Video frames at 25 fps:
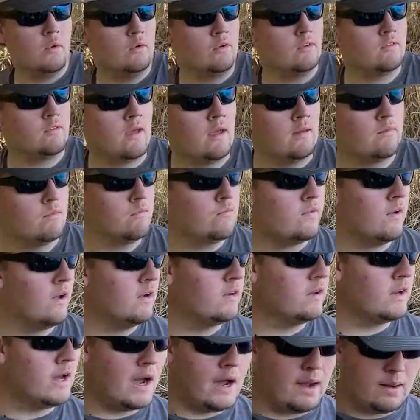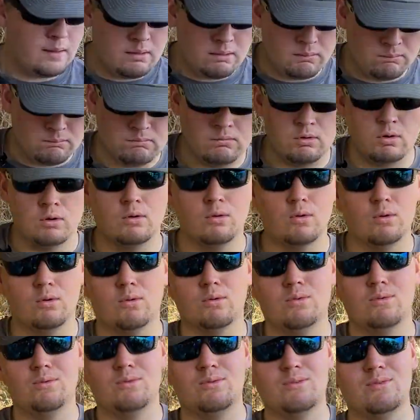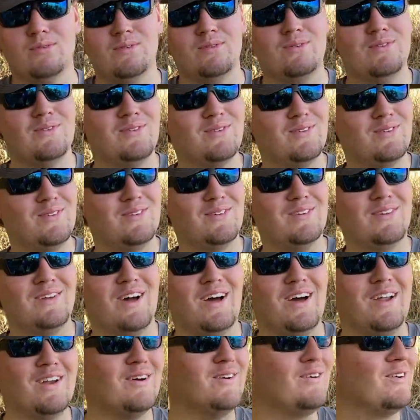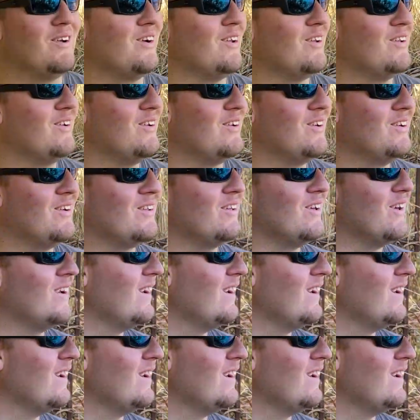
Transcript: We just haven't found time. Oh, I know y'all didn't hear